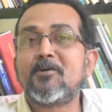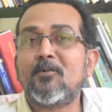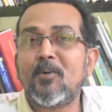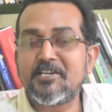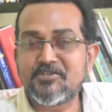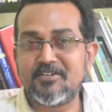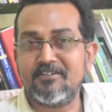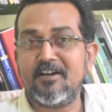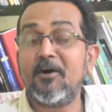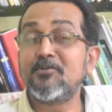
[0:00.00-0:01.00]

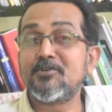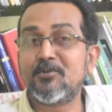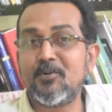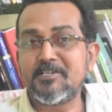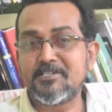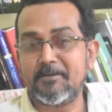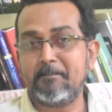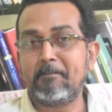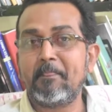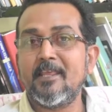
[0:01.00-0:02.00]
question, how to question.
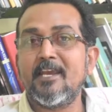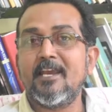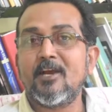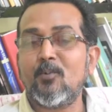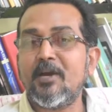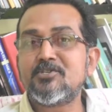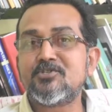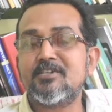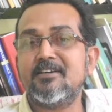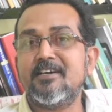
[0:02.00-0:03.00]

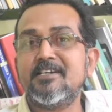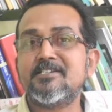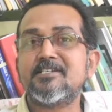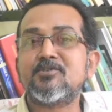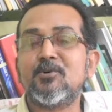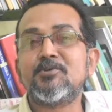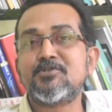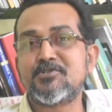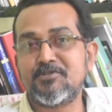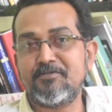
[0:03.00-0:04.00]
Question is a
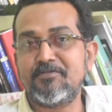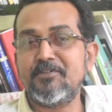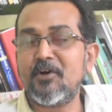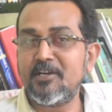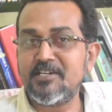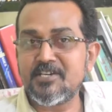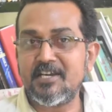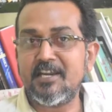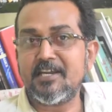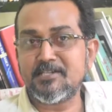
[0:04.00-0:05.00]
source of knowledge
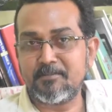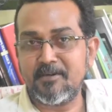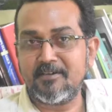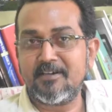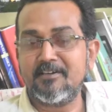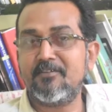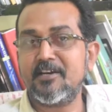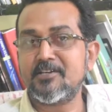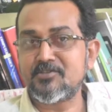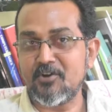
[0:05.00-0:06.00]
enhancement. In
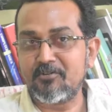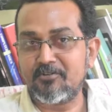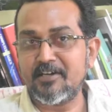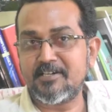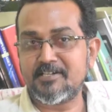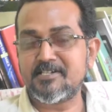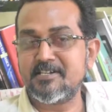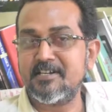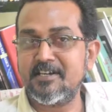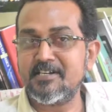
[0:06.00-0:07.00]
fact, Socrates
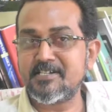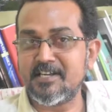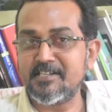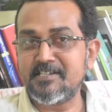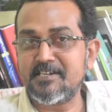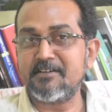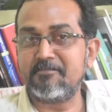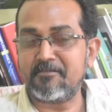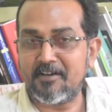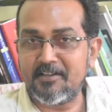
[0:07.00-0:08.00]
is considered
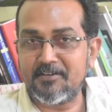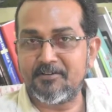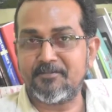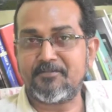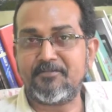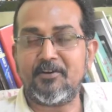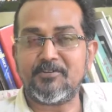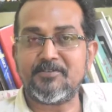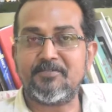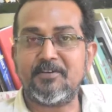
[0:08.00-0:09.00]
the father of
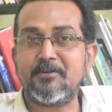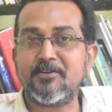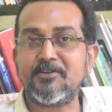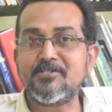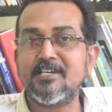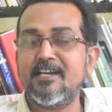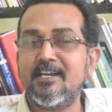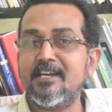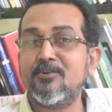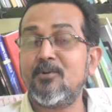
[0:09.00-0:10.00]
philosophy because
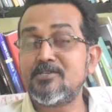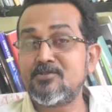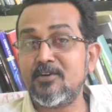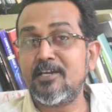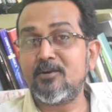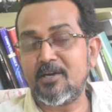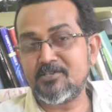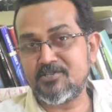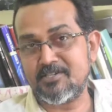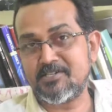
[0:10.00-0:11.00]
he raised only
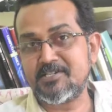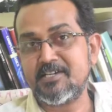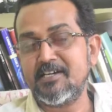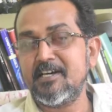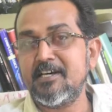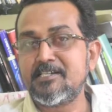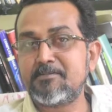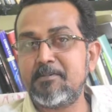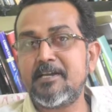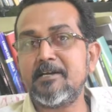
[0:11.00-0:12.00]
questions.
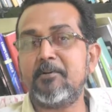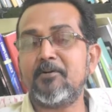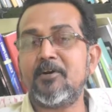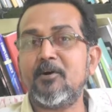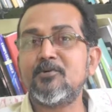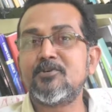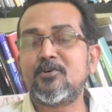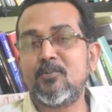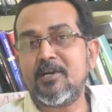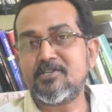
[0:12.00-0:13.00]
Speaking about how to
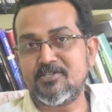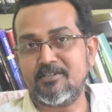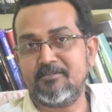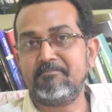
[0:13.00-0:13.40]
question,